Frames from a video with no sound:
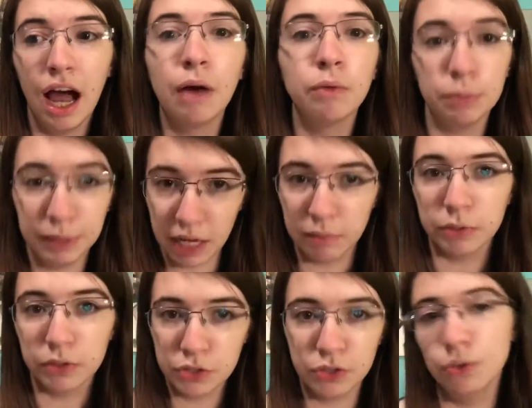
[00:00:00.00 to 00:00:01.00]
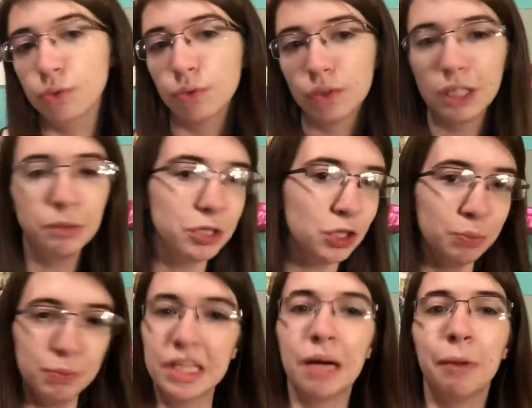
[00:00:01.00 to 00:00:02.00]
I will be able to
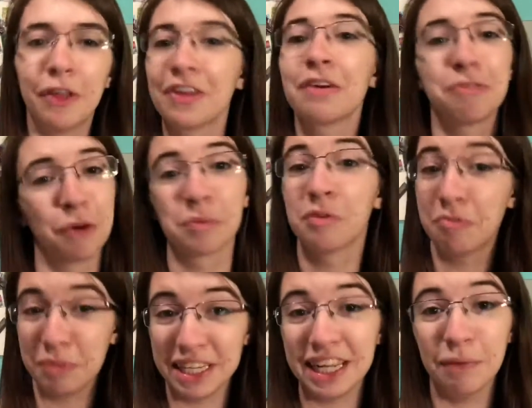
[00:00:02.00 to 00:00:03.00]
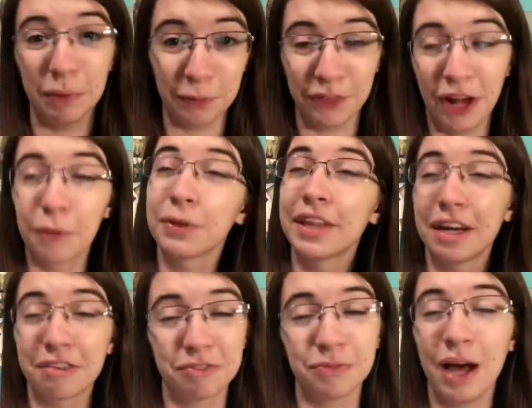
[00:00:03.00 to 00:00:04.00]
consume some other form of media while we're there.